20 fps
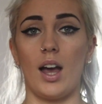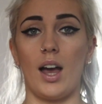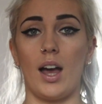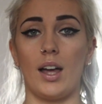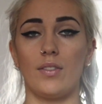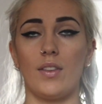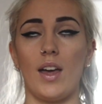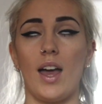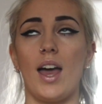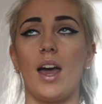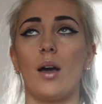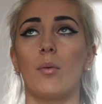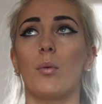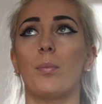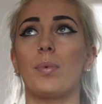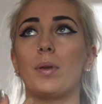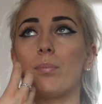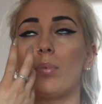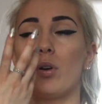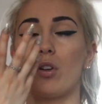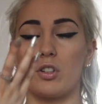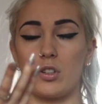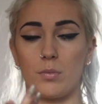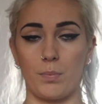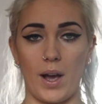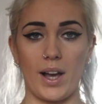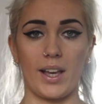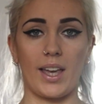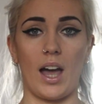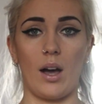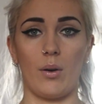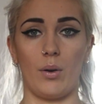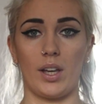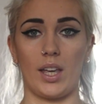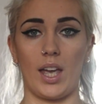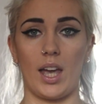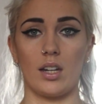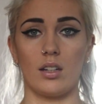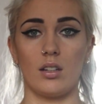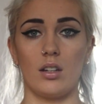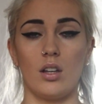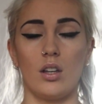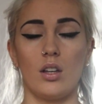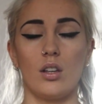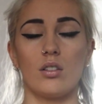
and the air will be pushed back out again.